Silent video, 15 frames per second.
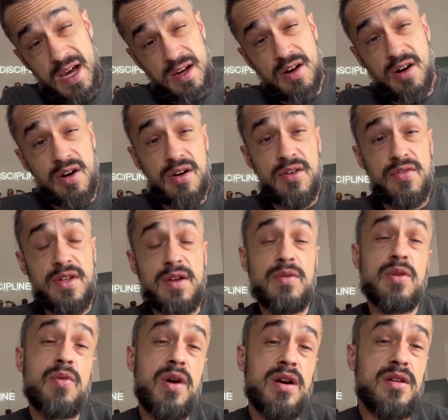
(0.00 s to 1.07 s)
a car that
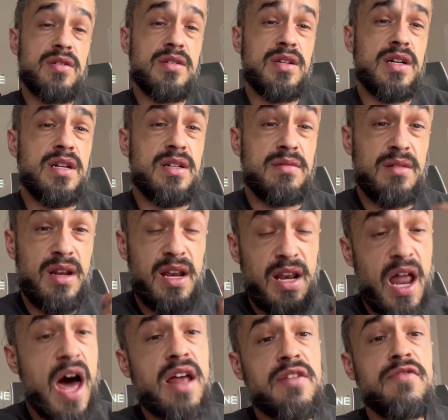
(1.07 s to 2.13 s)
requires a
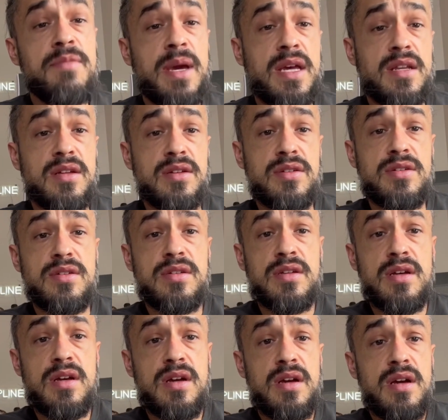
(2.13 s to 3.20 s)
lot of maintenance
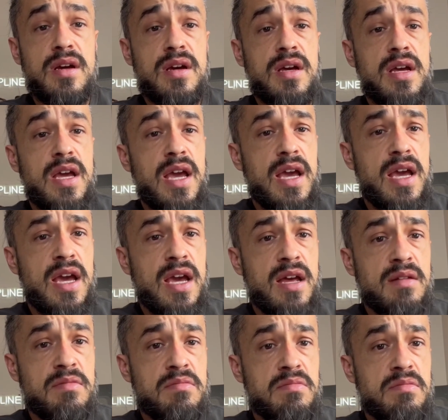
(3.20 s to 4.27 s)

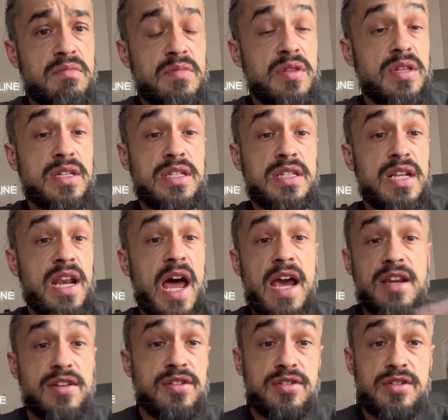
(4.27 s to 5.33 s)
and the
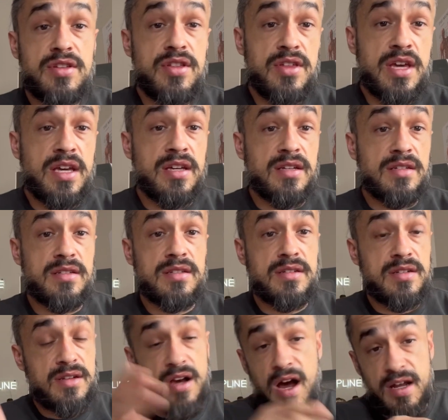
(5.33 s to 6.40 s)
slightest things
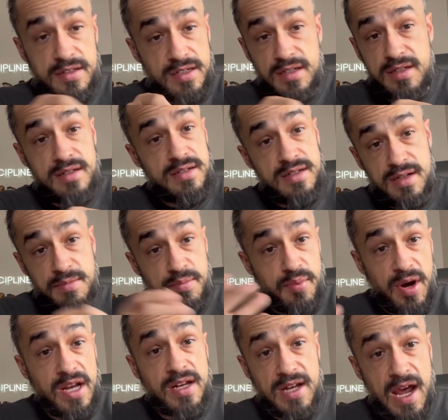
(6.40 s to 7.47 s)
cause it to
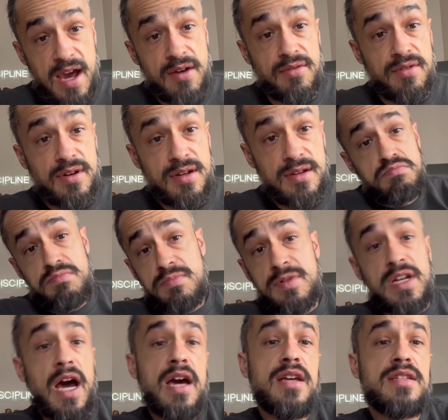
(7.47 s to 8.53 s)
break down?
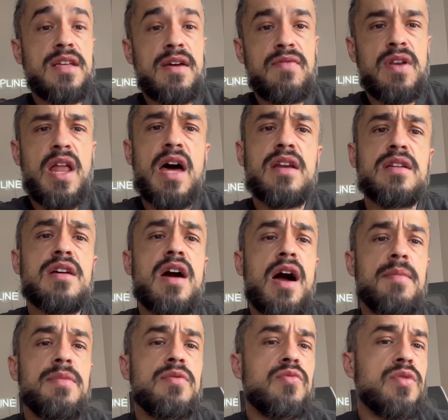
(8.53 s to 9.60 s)
Diets have a lot in
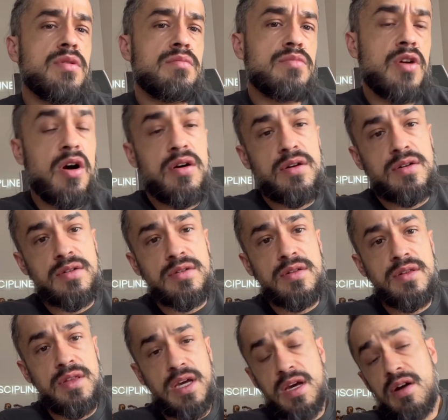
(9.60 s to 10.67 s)
common with cars.
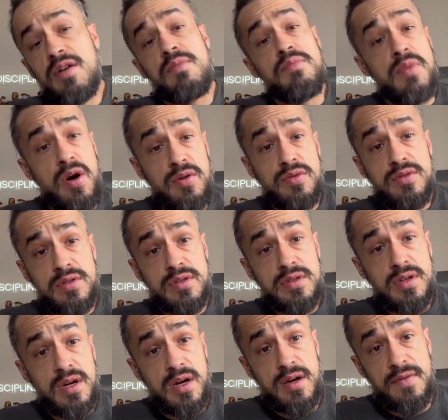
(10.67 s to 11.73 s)
They are
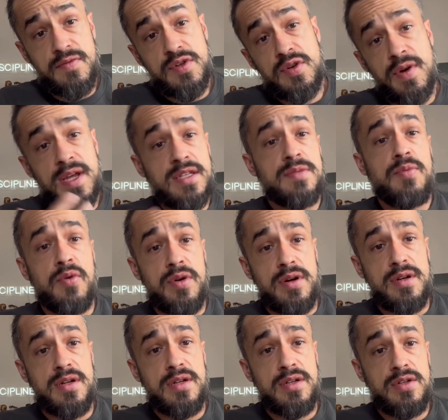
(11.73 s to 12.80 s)
modes of
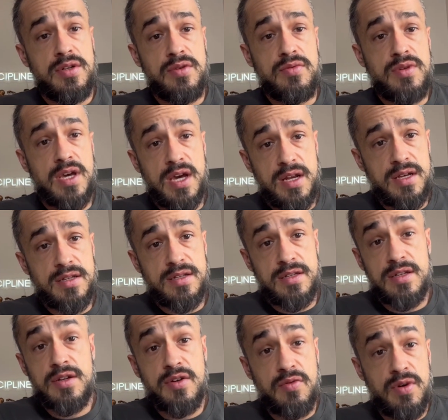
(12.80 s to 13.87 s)
transport to get
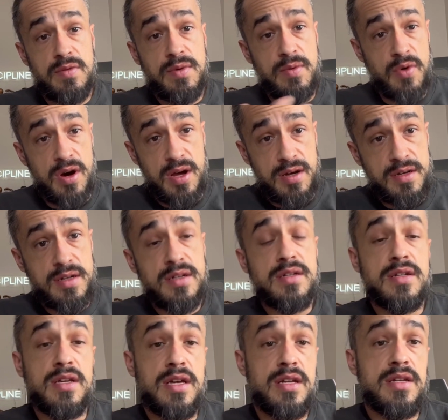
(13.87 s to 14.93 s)
us where we want,
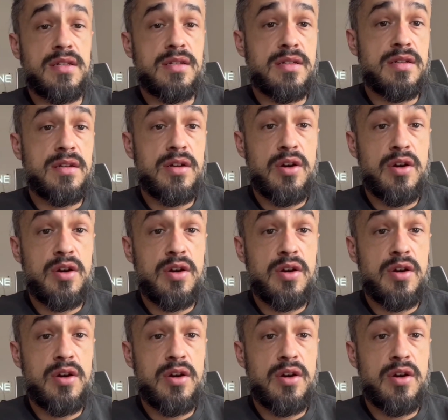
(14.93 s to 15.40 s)
to get us